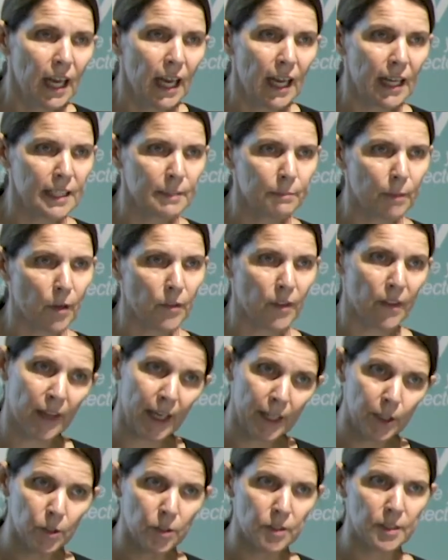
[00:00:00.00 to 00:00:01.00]
He spoke that
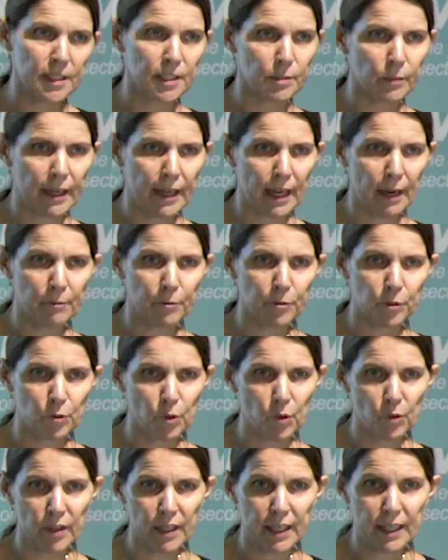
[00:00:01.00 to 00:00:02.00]
they use This Way Up for
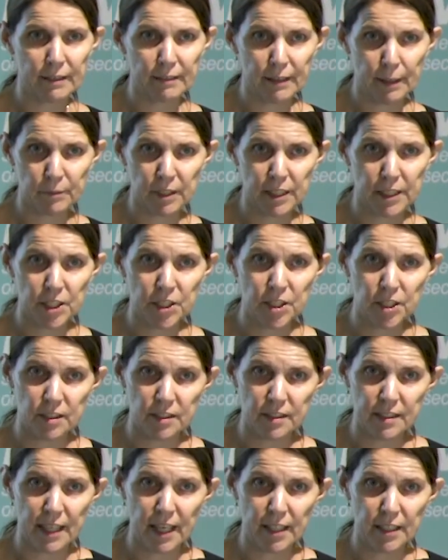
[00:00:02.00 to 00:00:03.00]
all their
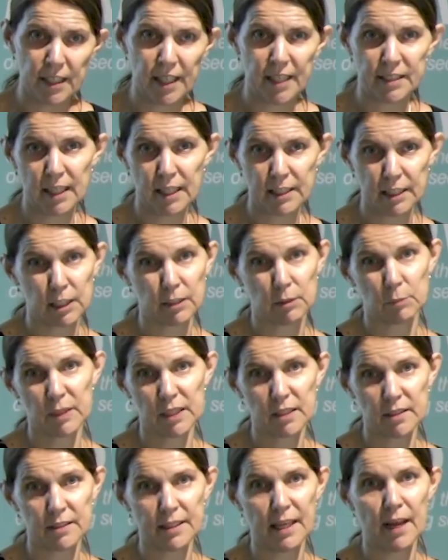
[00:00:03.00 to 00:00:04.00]
clinicians down in Antarctica,
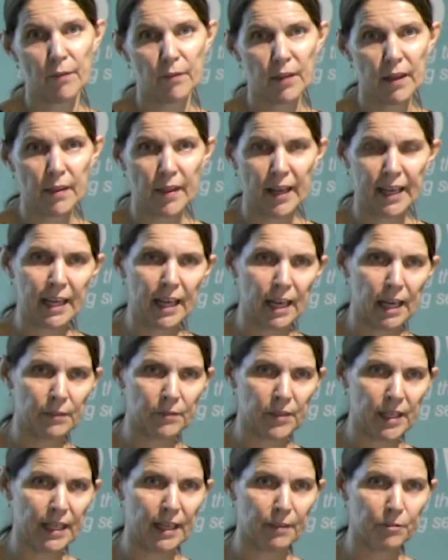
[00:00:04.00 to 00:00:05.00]
because down there
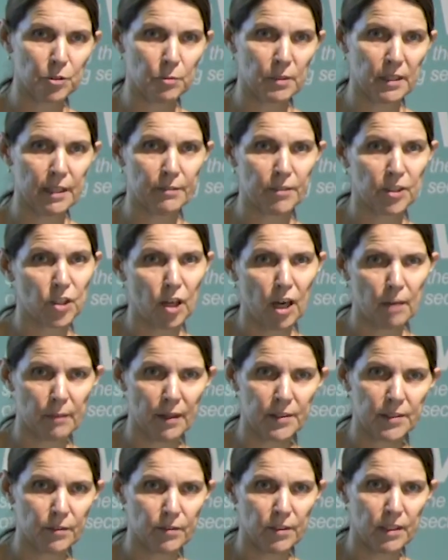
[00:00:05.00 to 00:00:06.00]
they have to be there for 9
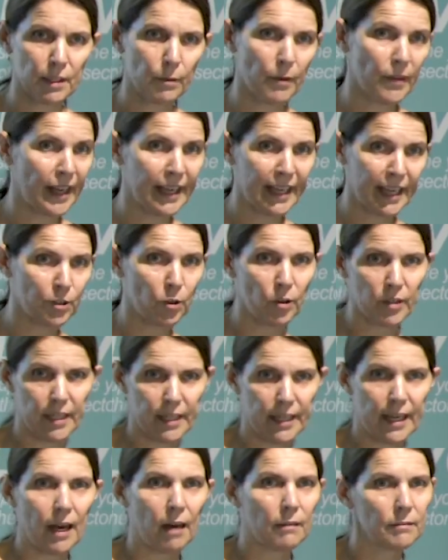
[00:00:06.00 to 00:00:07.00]
months of the year where they cannot
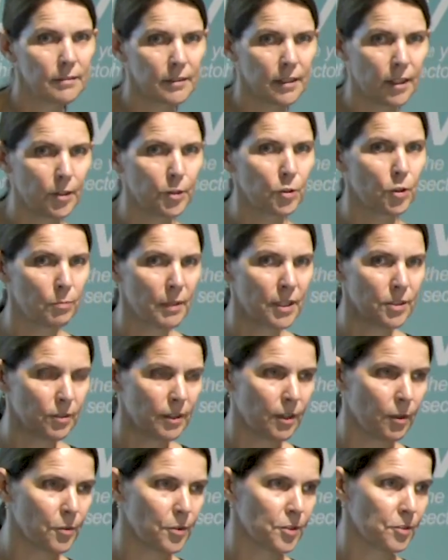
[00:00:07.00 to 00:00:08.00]
get out. So your mental
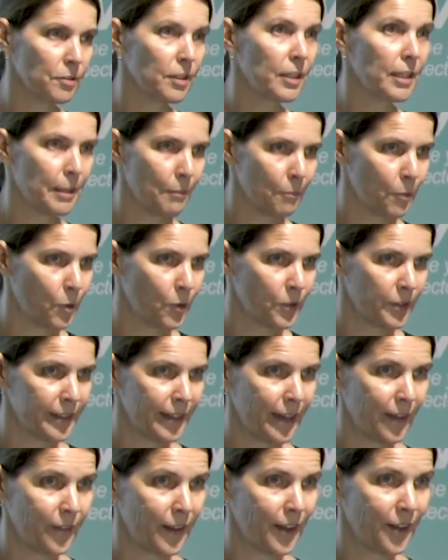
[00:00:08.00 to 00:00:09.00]
health is really important
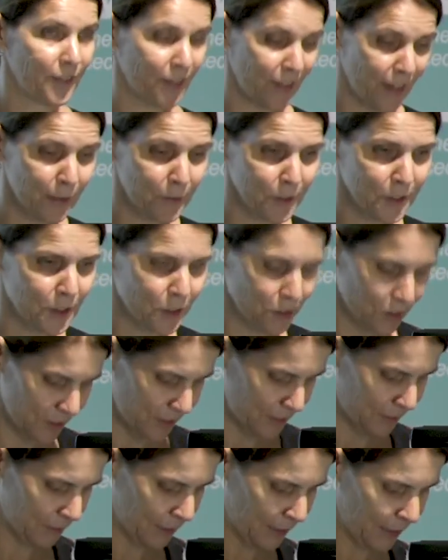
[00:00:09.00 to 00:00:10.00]
down there. So that was
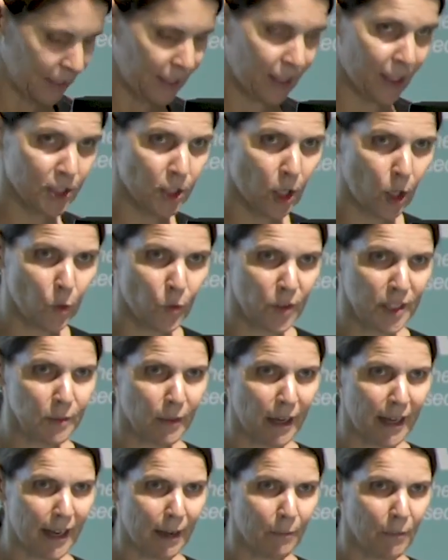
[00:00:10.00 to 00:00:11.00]
interesting. And I told This
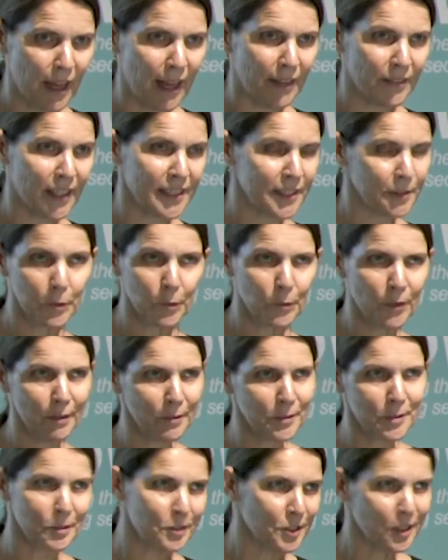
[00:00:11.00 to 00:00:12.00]
Way Up that, and they said, oh, that
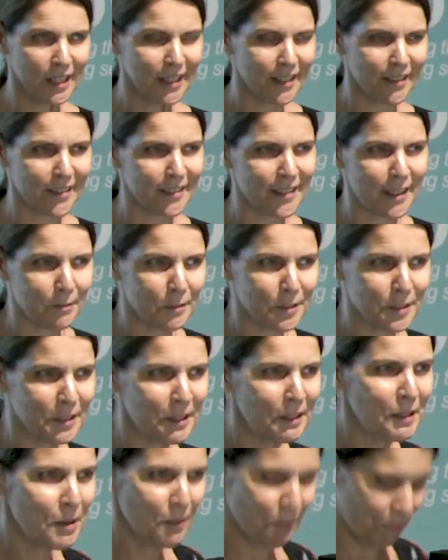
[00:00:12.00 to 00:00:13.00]
was good to hear that was
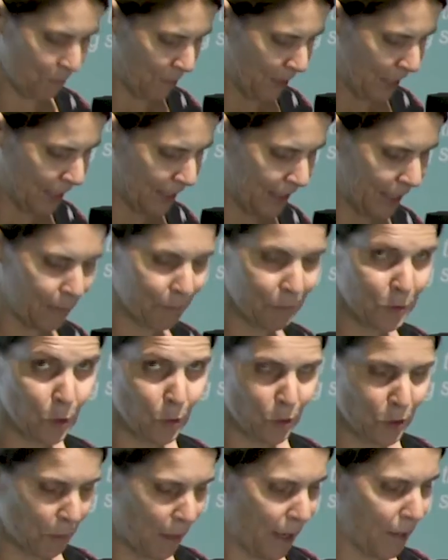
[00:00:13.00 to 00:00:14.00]
being
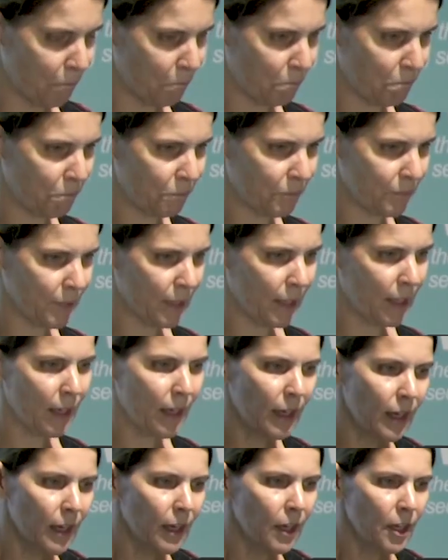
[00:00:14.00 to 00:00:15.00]
talked about.
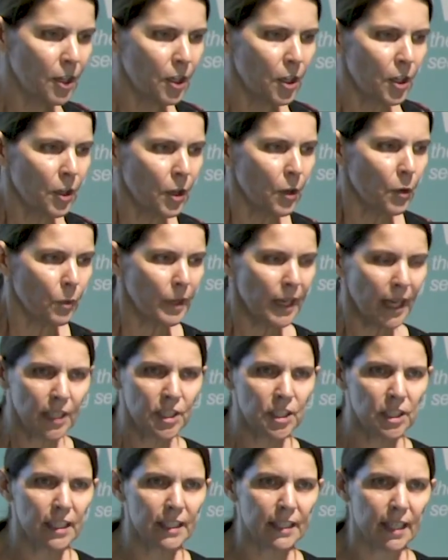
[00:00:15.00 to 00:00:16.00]
We
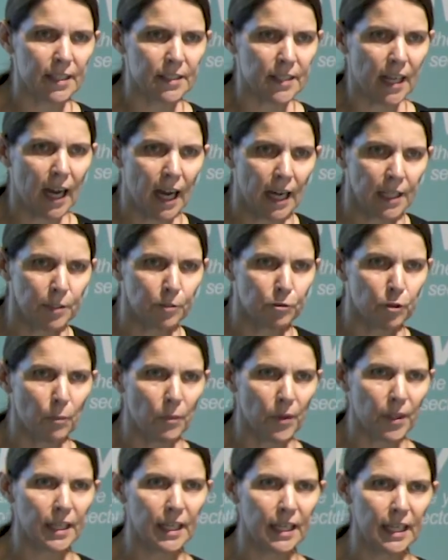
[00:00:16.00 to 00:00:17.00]
actually get data
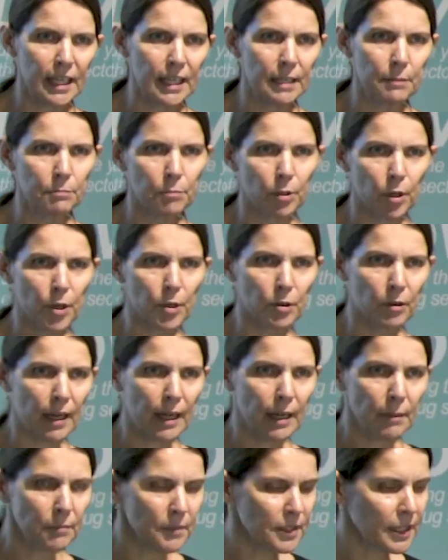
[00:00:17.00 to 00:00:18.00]
from the key
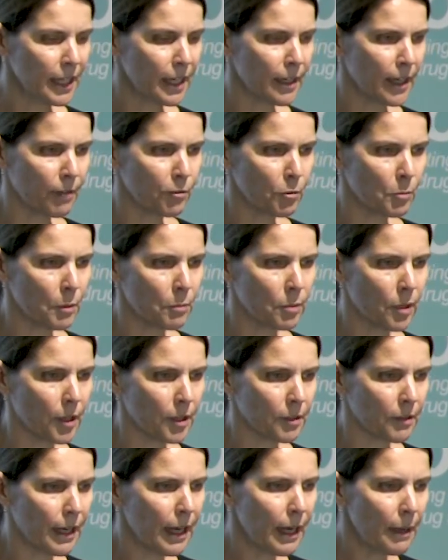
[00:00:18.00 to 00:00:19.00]
government
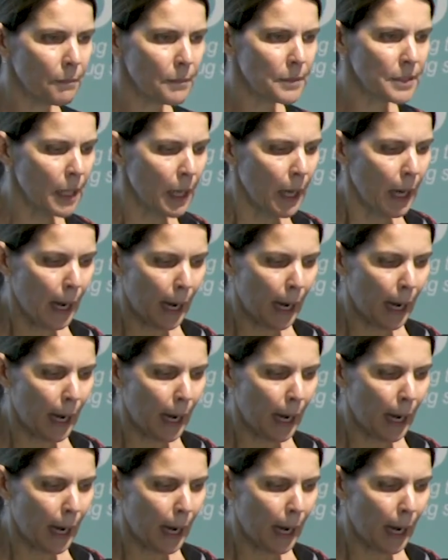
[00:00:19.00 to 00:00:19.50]
programs.